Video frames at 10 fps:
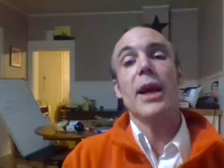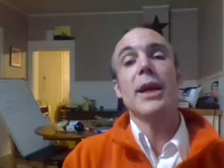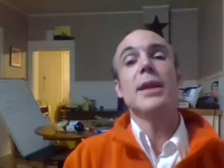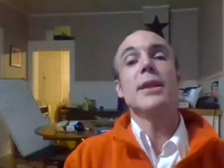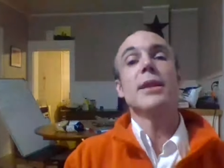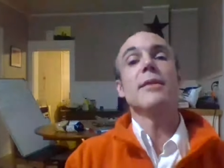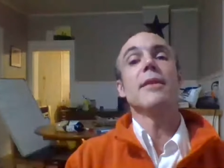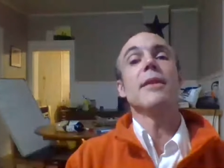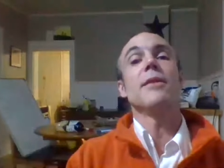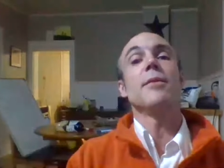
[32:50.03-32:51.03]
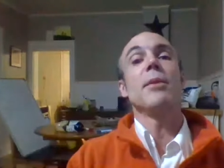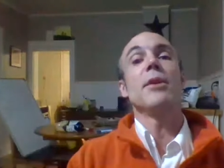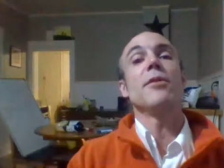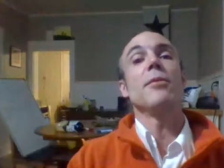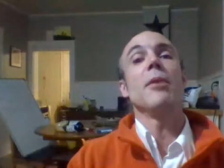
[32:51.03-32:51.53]
I get this little
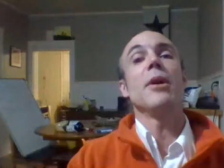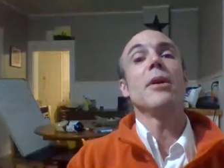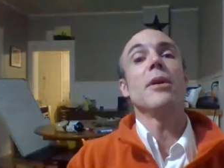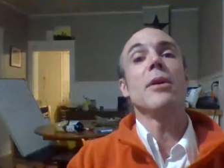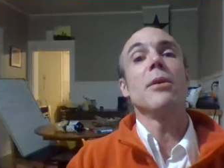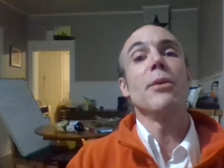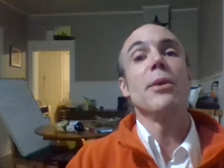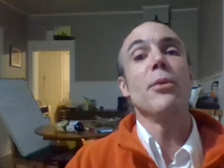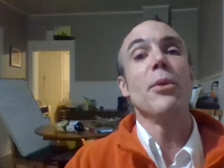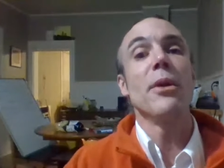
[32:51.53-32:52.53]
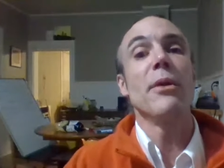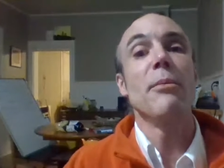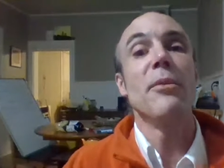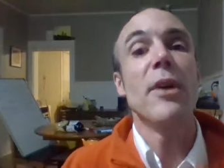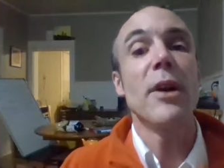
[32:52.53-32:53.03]
special moniker reward
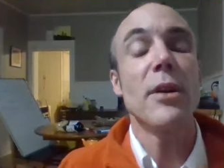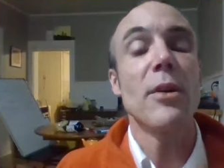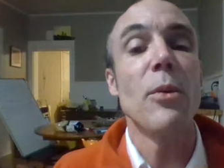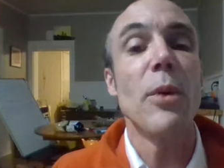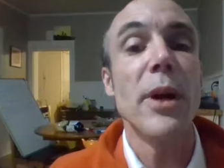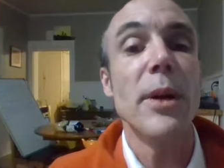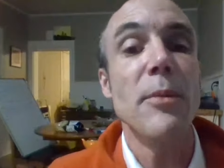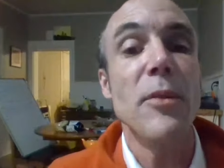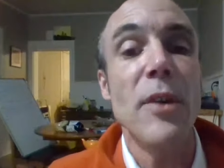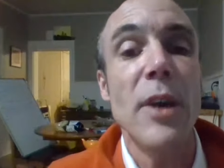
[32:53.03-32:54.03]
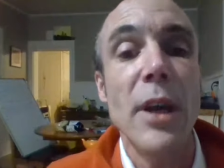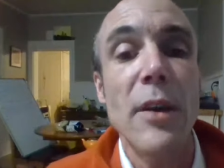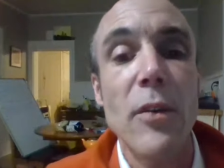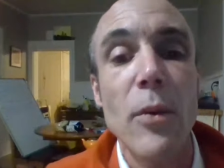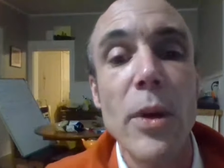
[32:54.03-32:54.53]
of Dr.
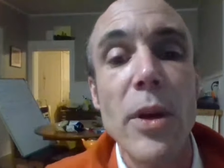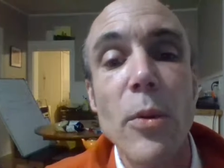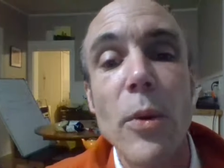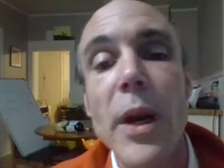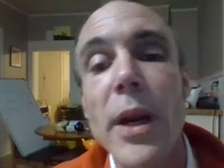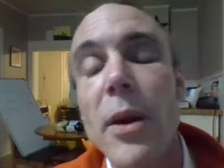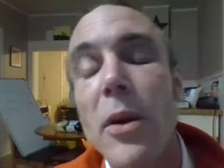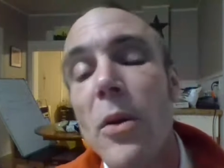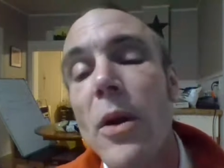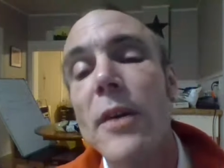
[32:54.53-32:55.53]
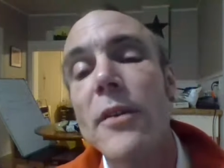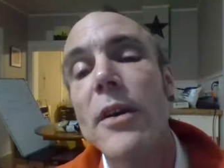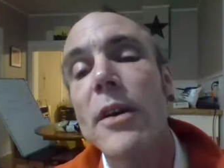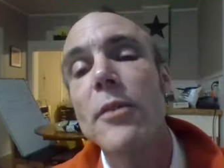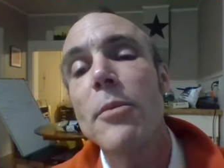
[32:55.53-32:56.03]
YMCA. So when you run it across
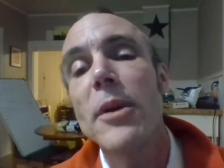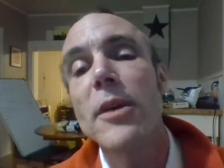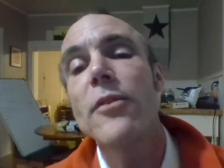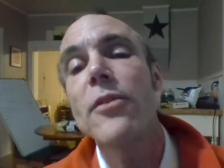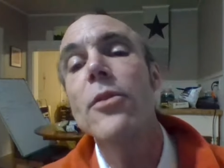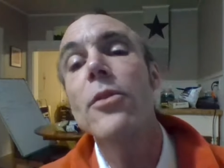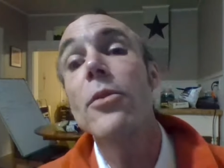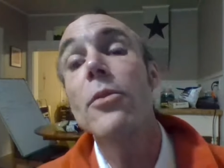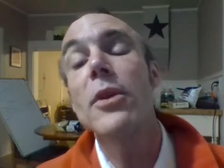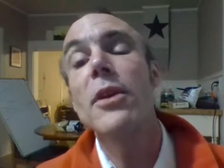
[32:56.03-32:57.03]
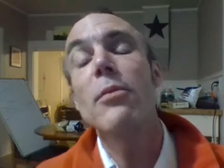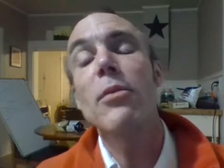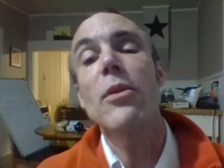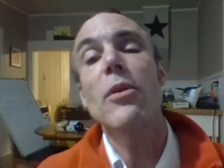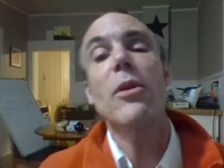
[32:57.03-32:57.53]
it, it's because you knew Eve
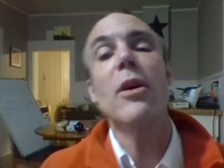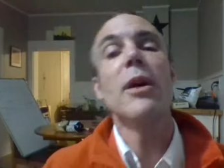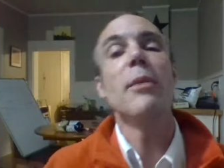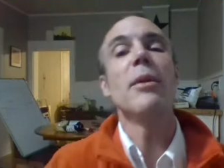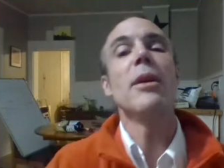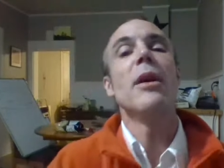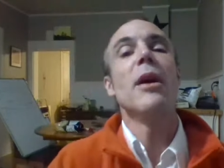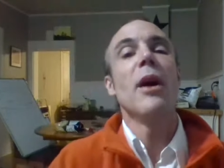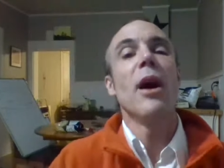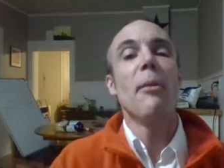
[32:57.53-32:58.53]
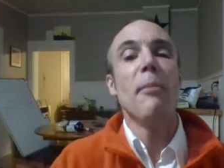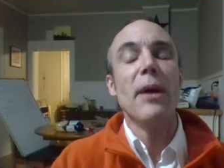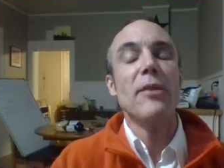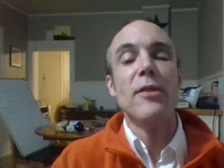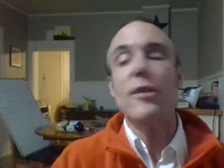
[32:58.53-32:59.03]
broke her hymen
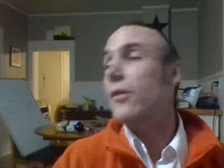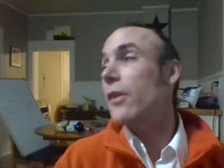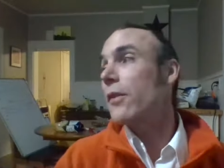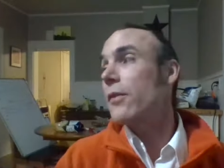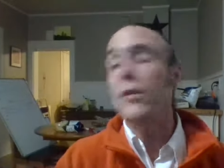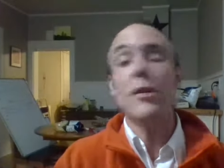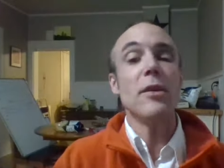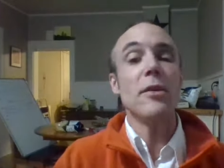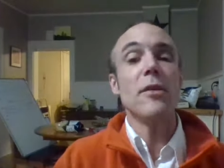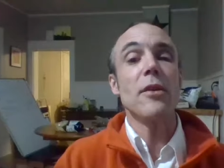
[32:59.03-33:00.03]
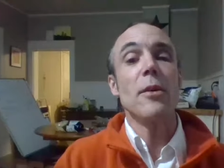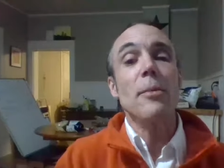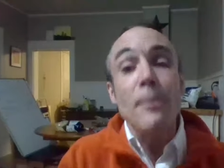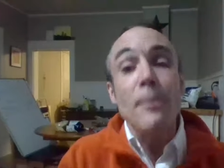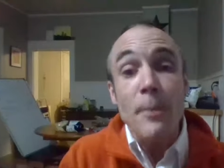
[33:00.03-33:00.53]
about 6,000 years ago.
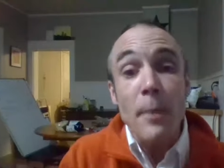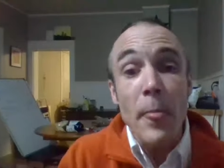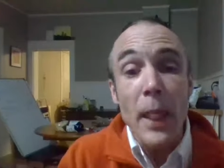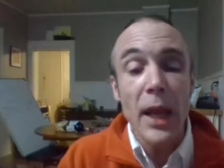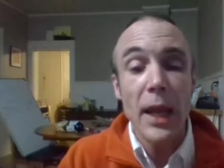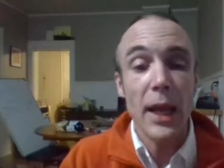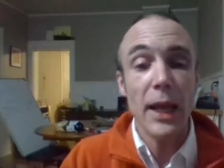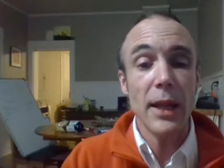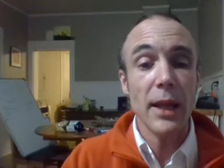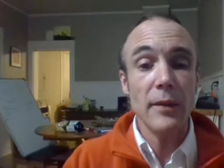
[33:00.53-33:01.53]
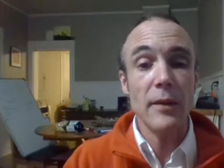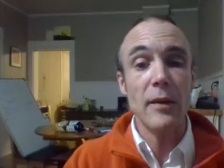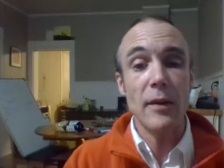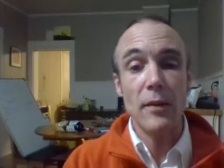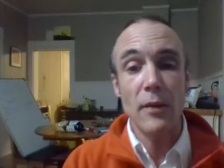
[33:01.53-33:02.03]
And that's
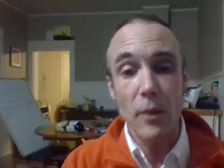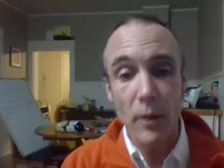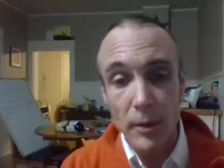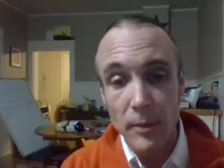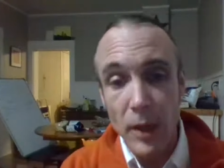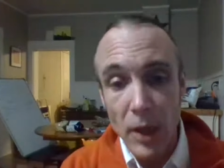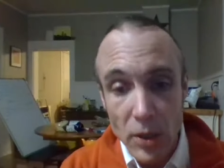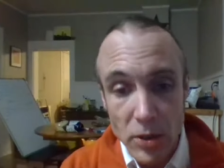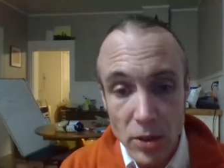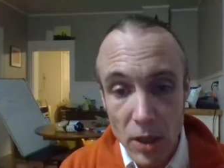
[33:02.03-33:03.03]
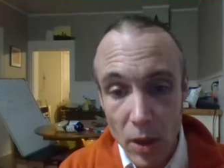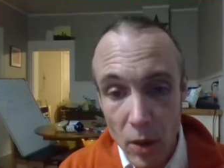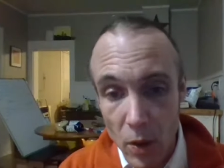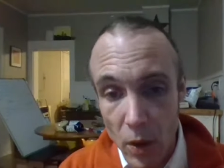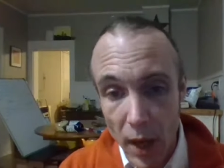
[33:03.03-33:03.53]
in the Zohar.
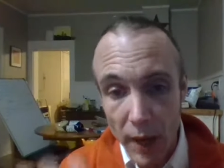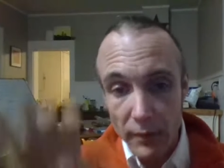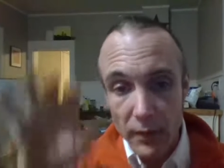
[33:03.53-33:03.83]
So I've